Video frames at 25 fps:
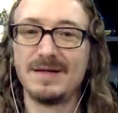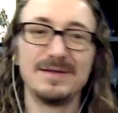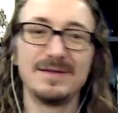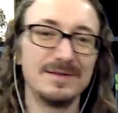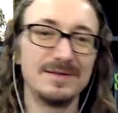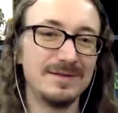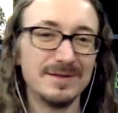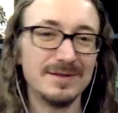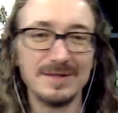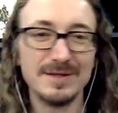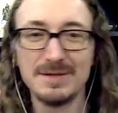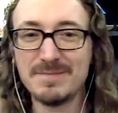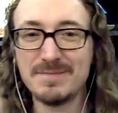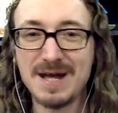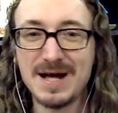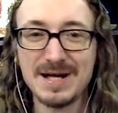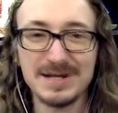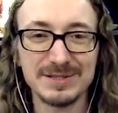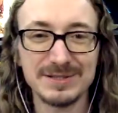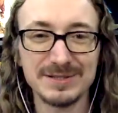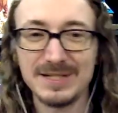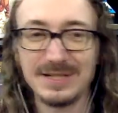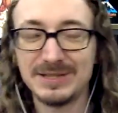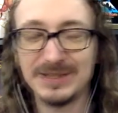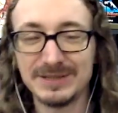you know, the
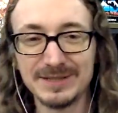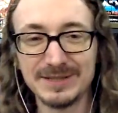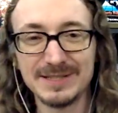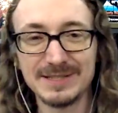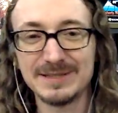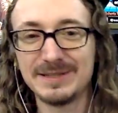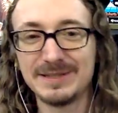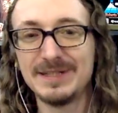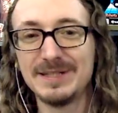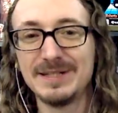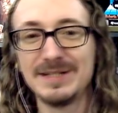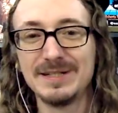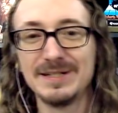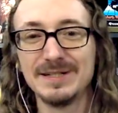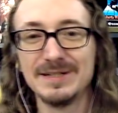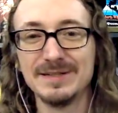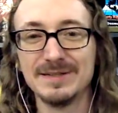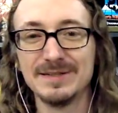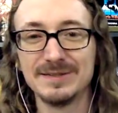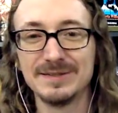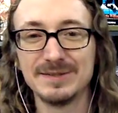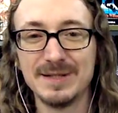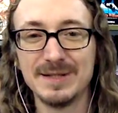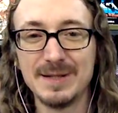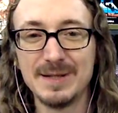imagination doesn't kick in
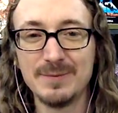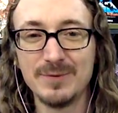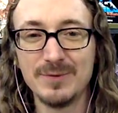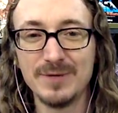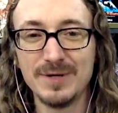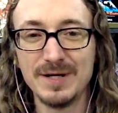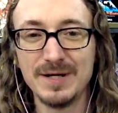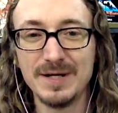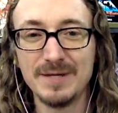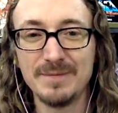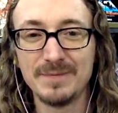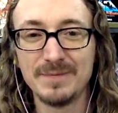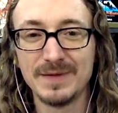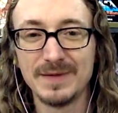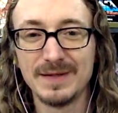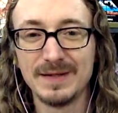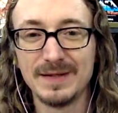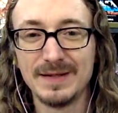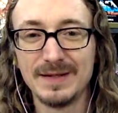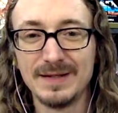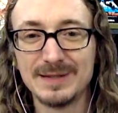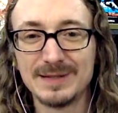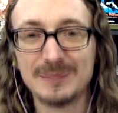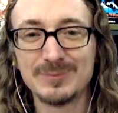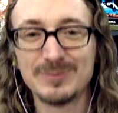the same way.
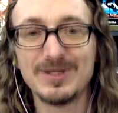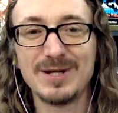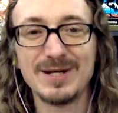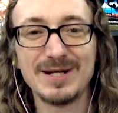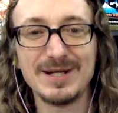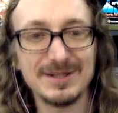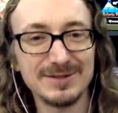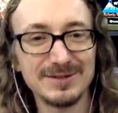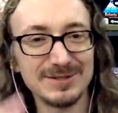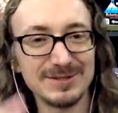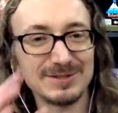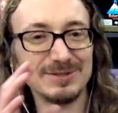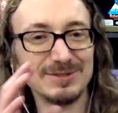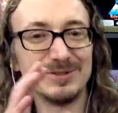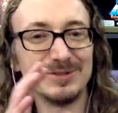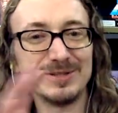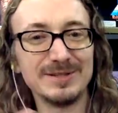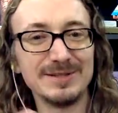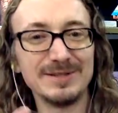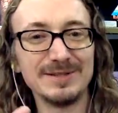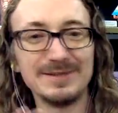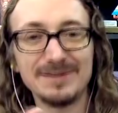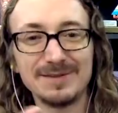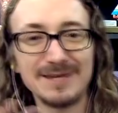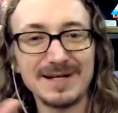It's more like you're just
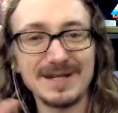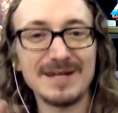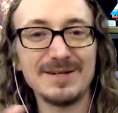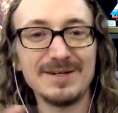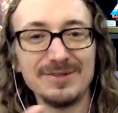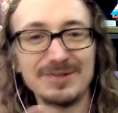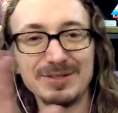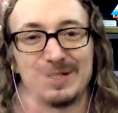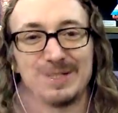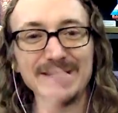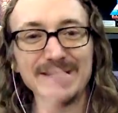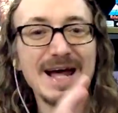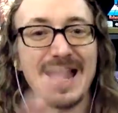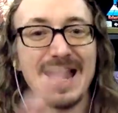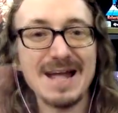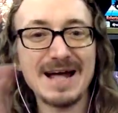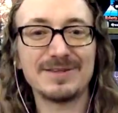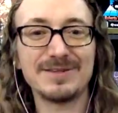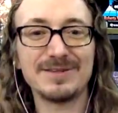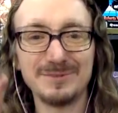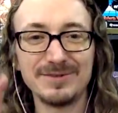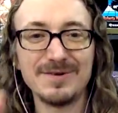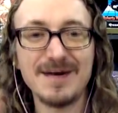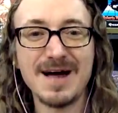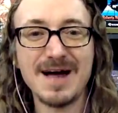looking. You're kind of looking
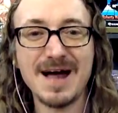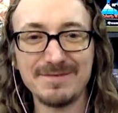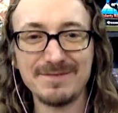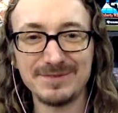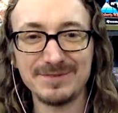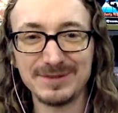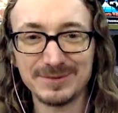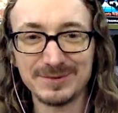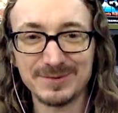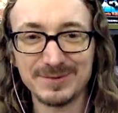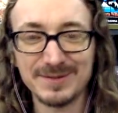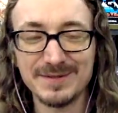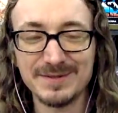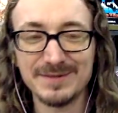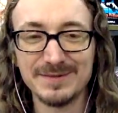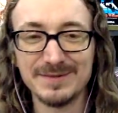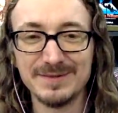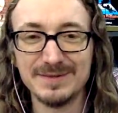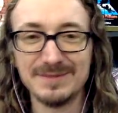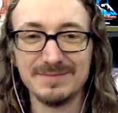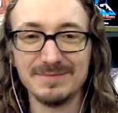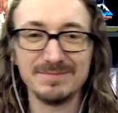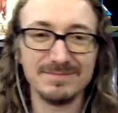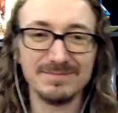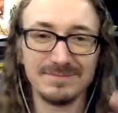at the graphics rather
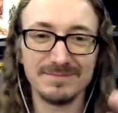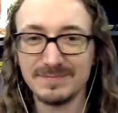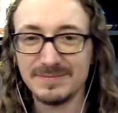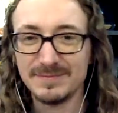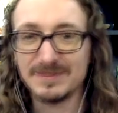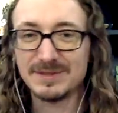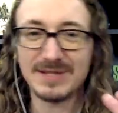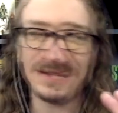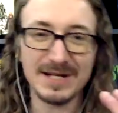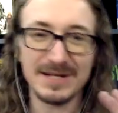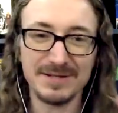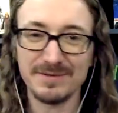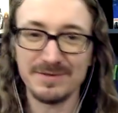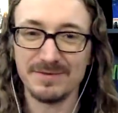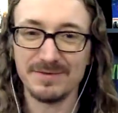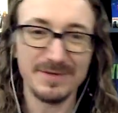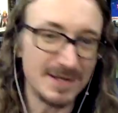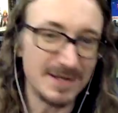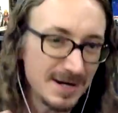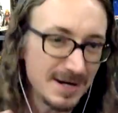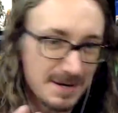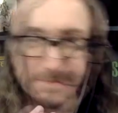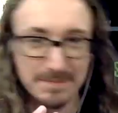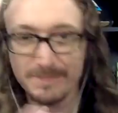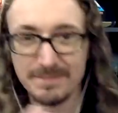than it's like you're
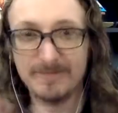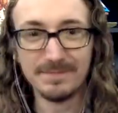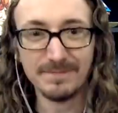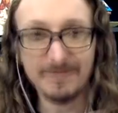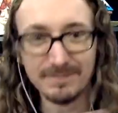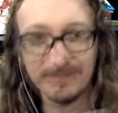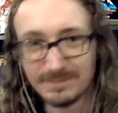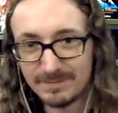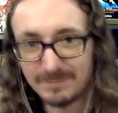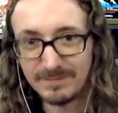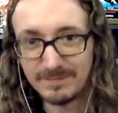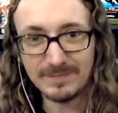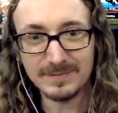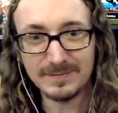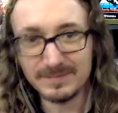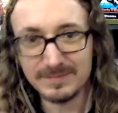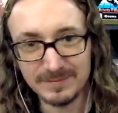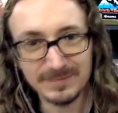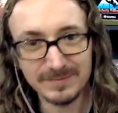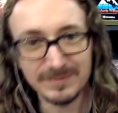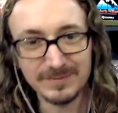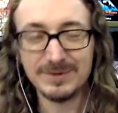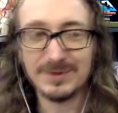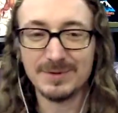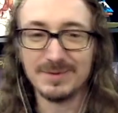there
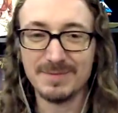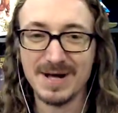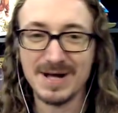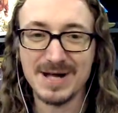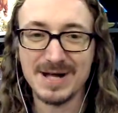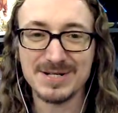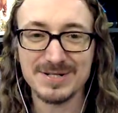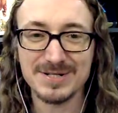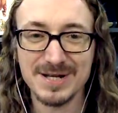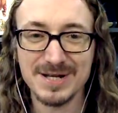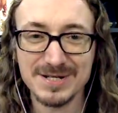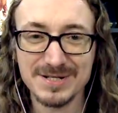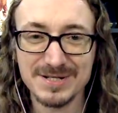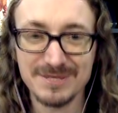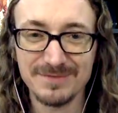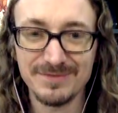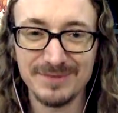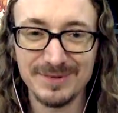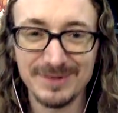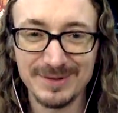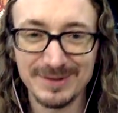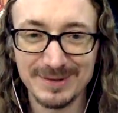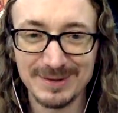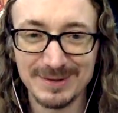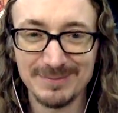with your imagination
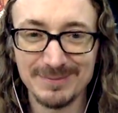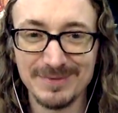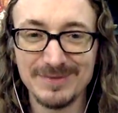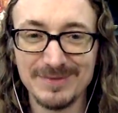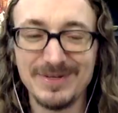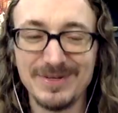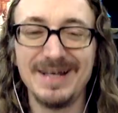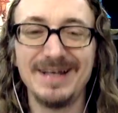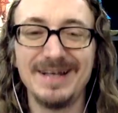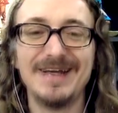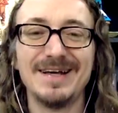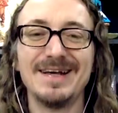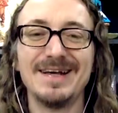filling. The,